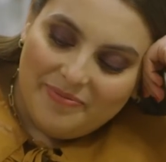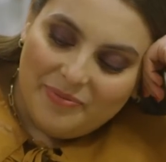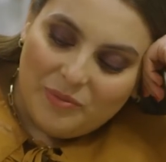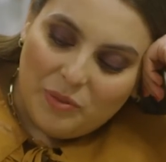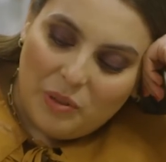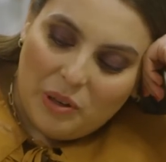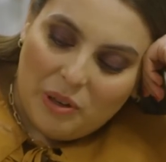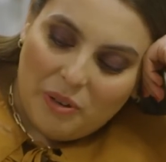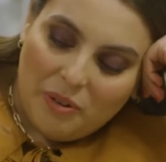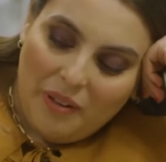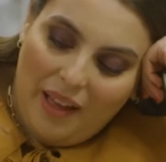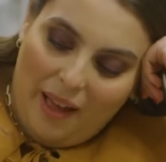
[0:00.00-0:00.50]

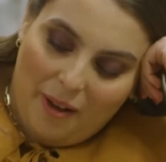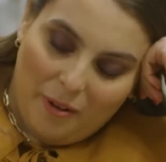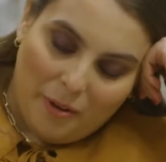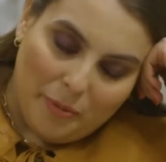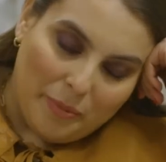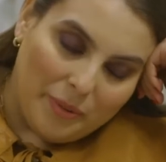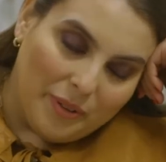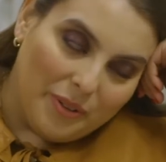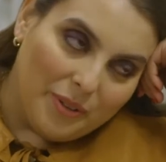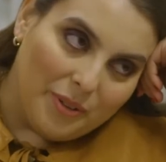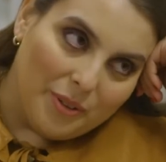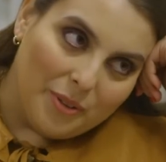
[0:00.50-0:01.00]
Well, How to
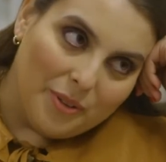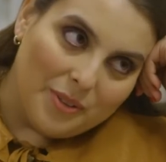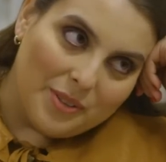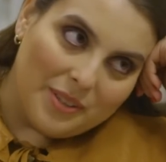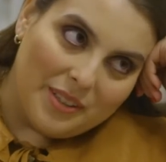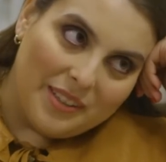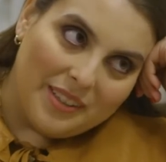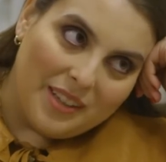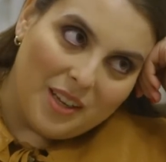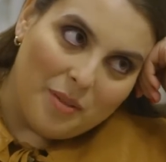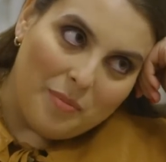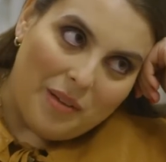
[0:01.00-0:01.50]
Build a Girl is
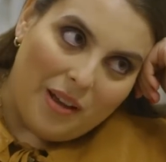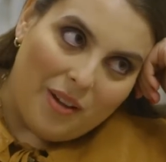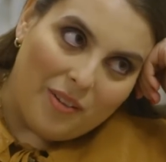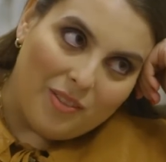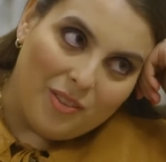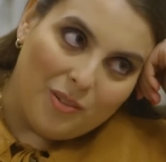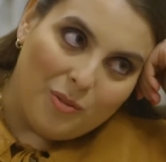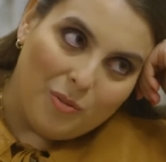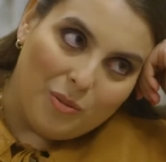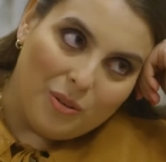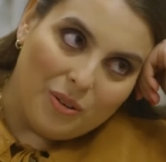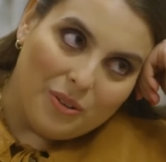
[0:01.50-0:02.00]
going to come out in
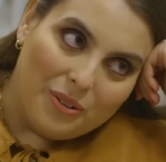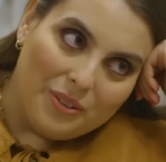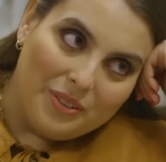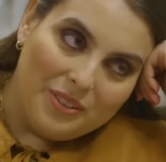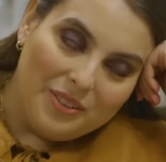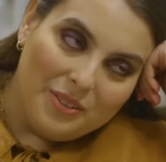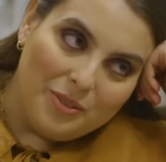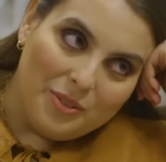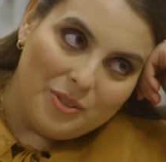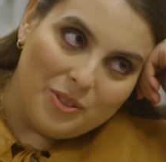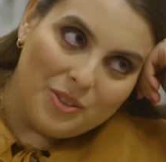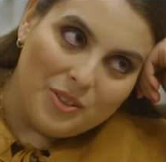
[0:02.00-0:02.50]
the
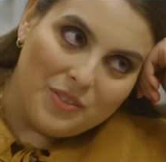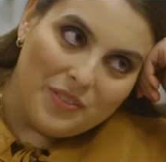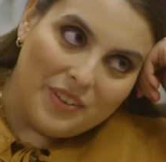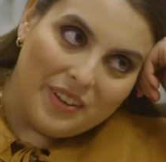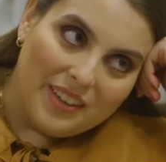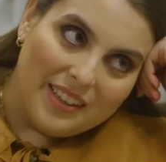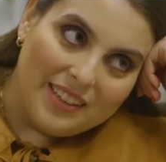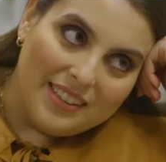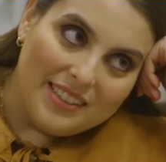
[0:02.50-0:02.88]
world, which is very